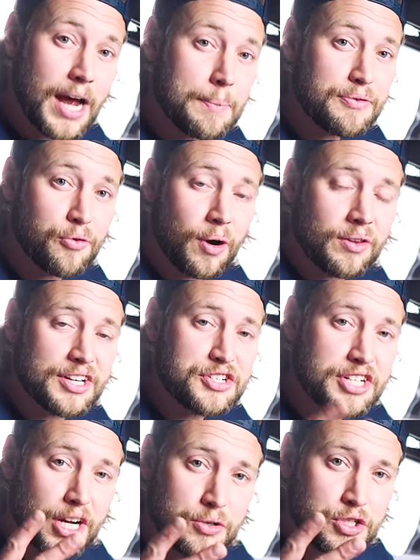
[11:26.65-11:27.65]
Now before I
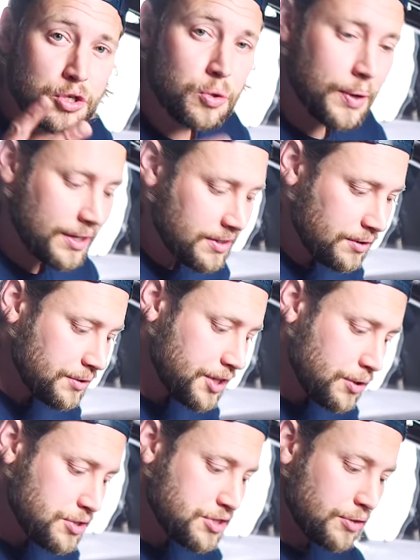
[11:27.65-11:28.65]
let you go, two quick little
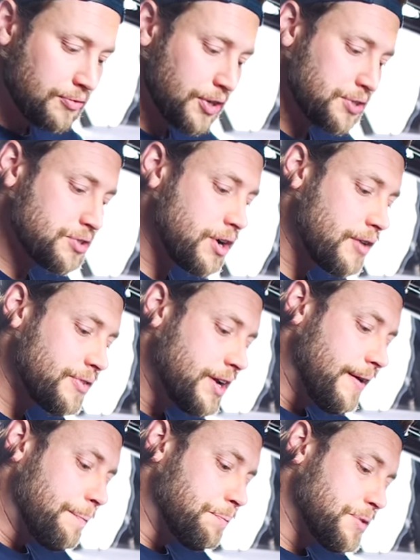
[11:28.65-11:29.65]
notes. So first off,
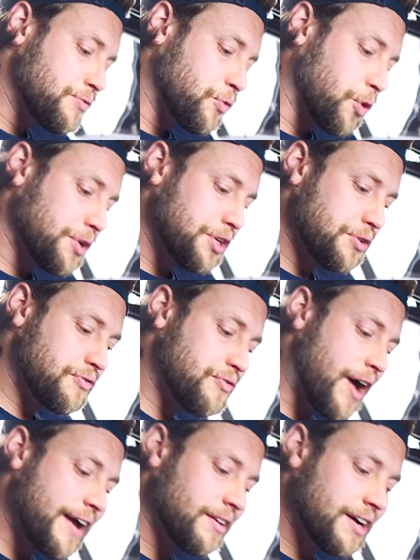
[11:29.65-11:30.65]
before you
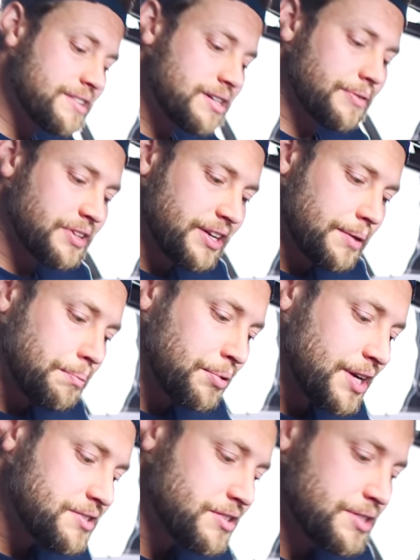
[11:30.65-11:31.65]
finalize everything and
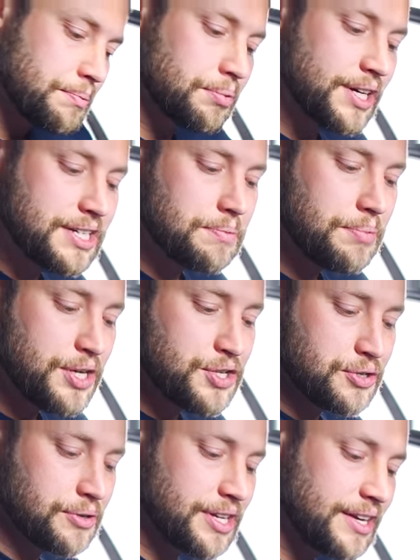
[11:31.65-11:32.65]
press this in place, be
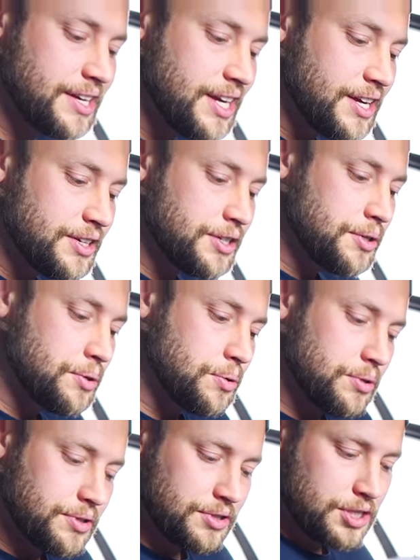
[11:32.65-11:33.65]
sure that
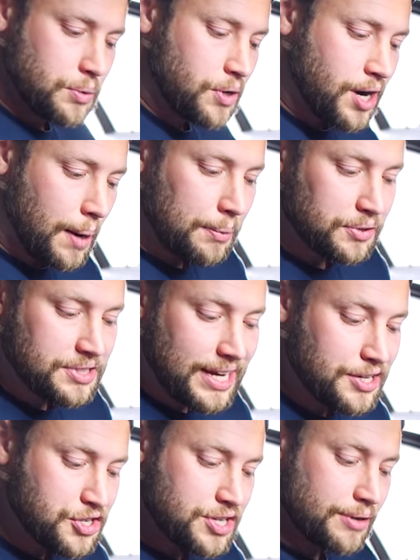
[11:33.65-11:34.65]
you do a couple
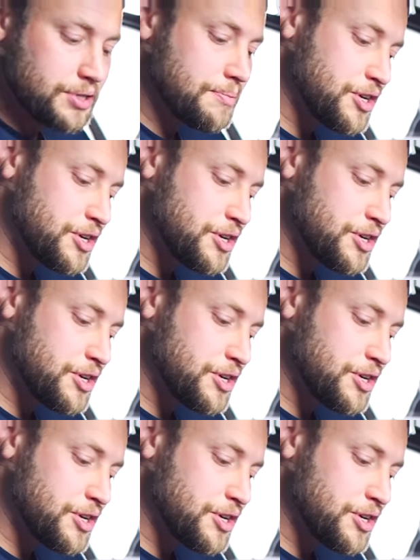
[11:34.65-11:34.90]
test shifts.